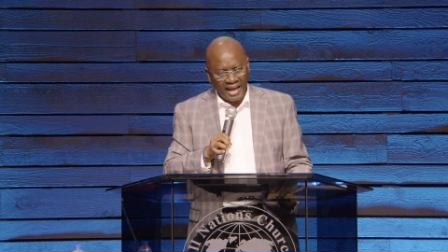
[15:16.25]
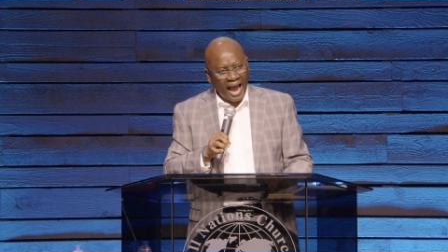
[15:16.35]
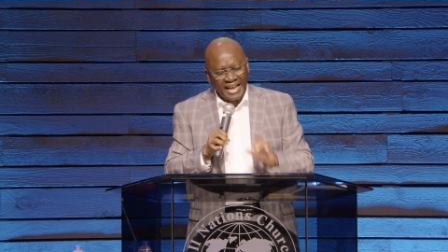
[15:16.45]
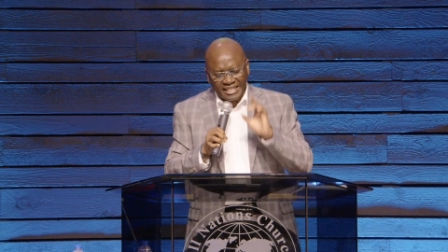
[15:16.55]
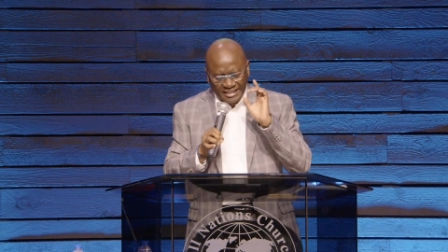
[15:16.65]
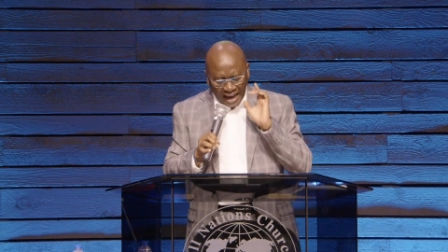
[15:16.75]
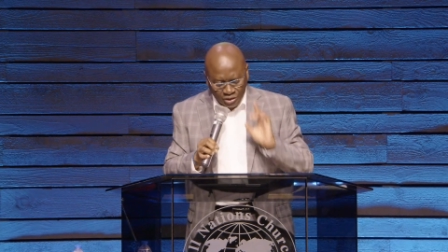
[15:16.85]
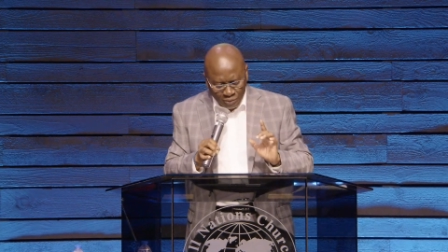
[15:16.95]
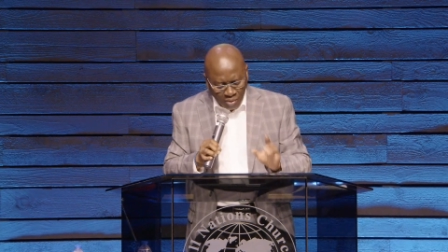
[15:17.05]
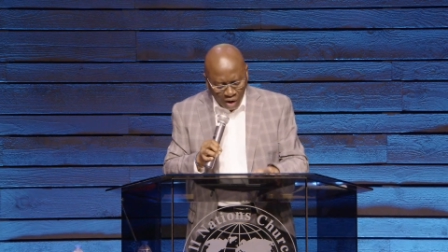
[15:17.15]
And he
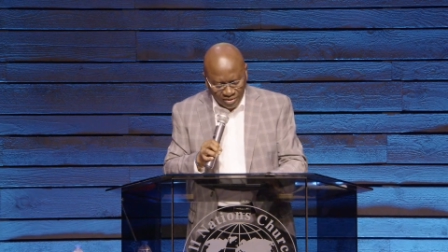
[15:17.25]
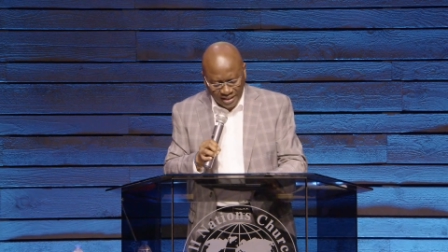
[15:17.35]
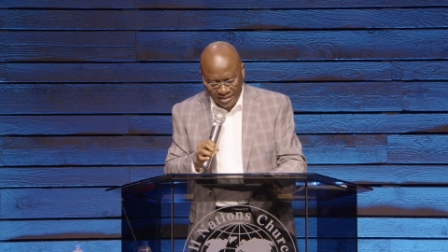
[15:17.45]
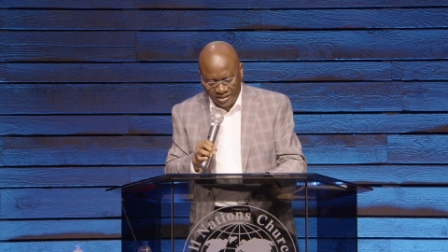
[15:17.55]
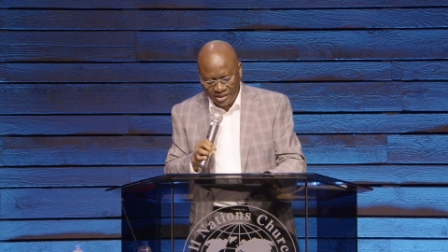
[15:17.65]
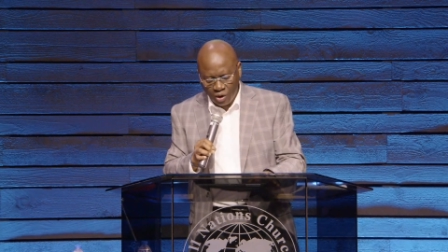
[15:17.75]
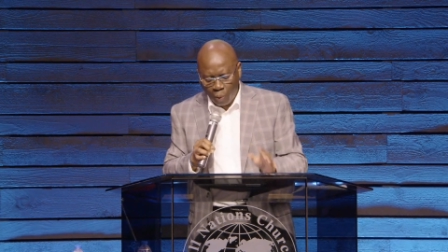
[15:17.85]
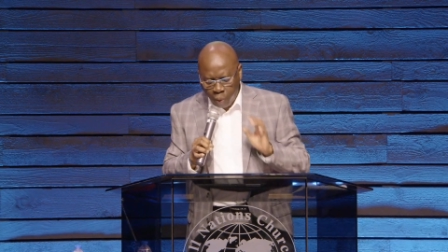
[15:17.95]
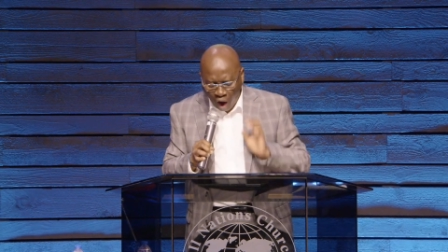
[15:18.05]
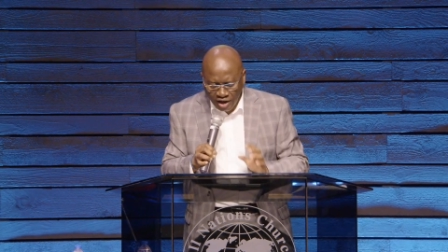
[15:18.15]
said to Moses,
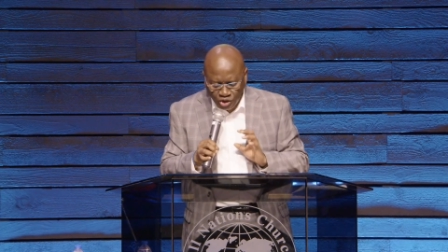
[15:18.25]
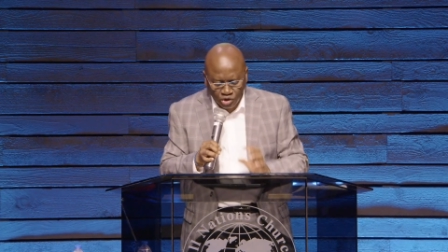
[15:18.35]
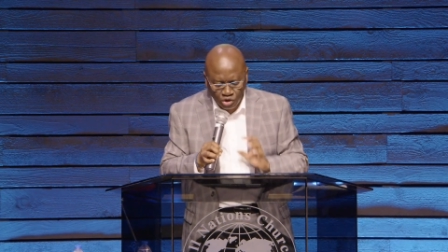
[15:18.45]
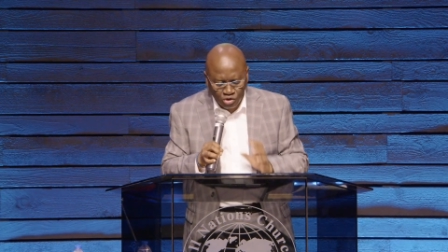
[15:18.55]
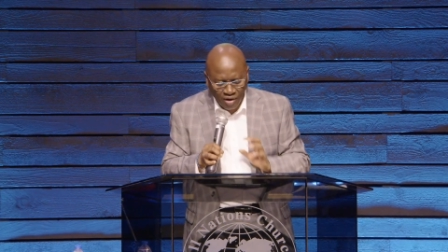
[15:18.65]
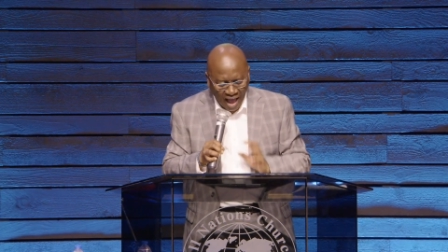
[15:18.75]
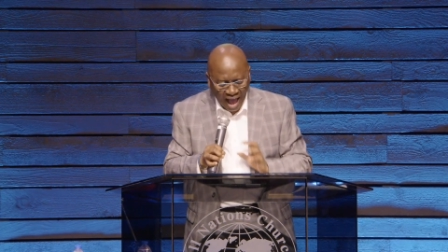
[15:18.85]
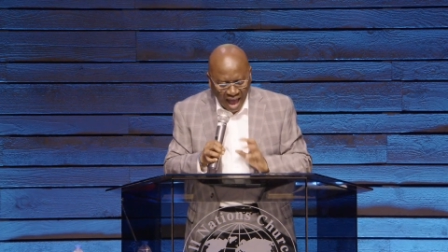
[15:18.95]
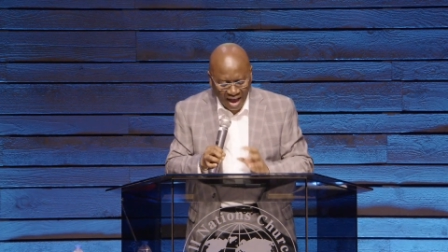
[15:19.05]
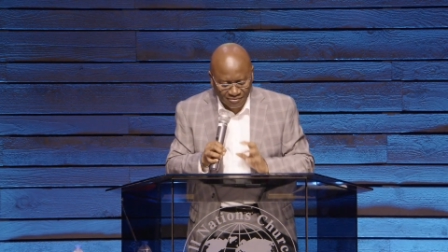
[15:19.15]
What do you
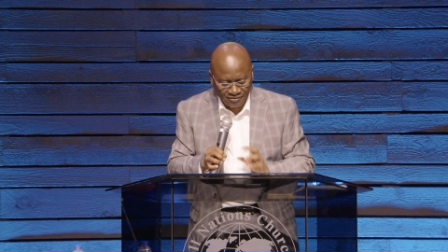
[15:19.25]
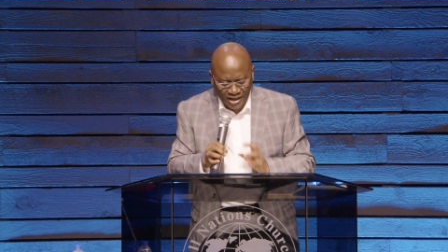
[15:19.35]
have